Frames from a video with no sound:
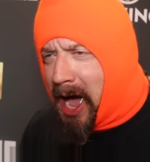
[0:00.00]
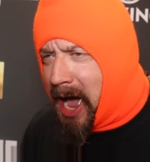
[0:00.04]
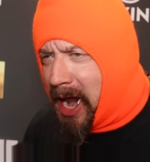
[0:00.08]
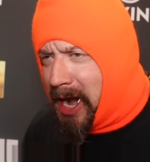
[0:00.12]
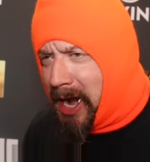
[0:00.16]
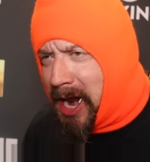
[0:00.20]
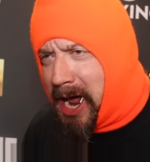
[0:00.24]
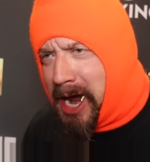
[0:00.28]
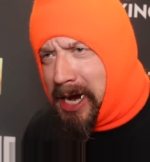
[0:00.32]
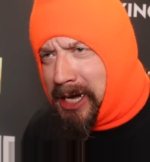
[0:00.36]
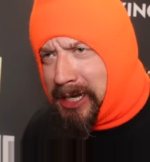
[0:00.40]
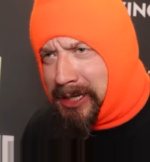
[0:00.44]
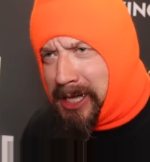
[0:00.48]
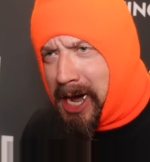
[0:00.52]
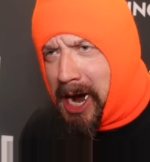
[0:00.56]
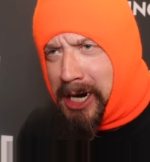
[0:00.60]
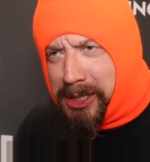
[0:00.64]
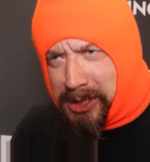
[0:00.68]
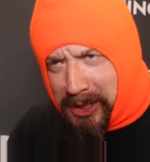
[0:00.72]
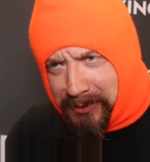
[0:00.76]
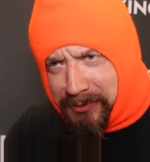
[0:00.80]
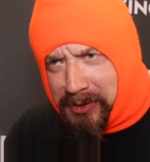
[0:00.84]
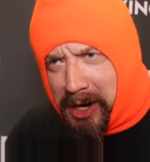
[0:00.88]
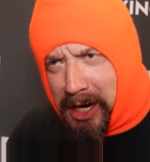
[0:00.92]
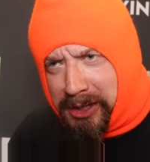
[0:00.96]
I like
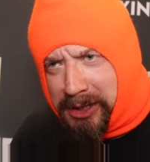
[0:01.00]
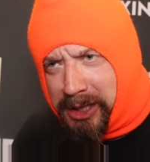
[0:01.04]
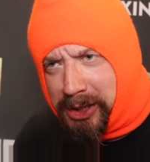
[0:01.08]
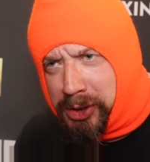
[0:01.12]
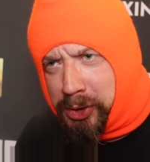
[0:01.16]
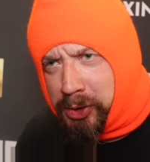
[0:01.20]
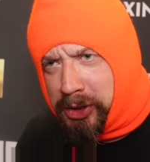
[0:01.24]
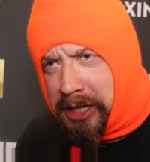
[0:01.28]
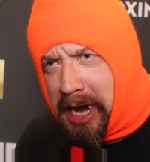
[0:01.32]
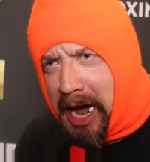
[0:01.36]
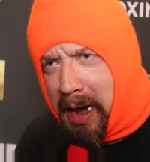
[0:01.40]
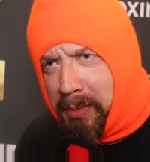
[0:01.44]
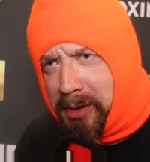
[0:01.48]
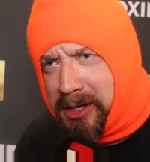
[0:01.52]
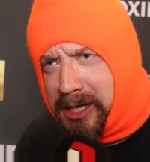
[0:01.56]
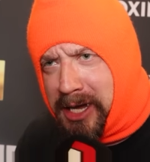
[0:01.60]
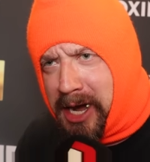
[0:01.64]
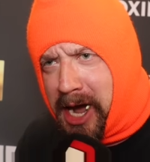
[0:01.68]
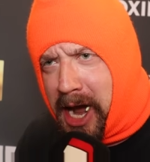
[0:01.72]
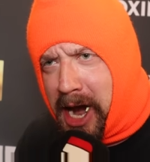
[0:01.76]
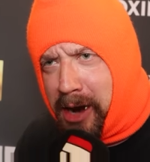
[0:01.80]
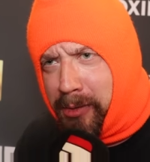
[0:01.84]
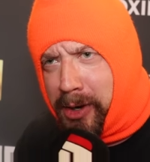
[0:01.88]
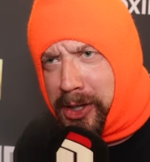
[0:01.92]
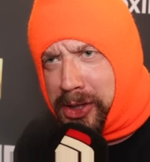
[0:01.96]
that. You've got the gab of
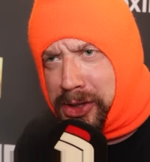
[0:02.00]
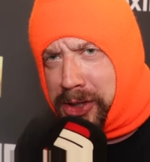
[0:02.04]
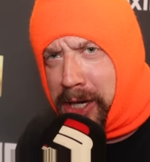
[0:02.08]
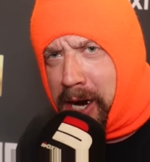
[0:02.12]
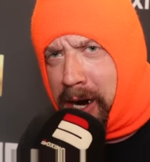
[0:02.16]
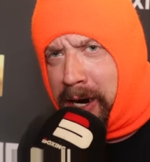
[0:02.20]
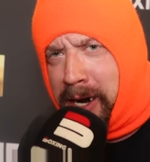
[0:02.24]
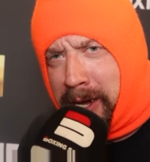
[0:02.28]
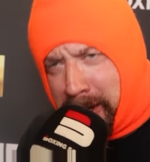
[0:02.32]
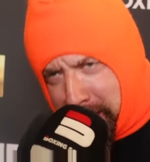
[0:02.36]
the Irish there.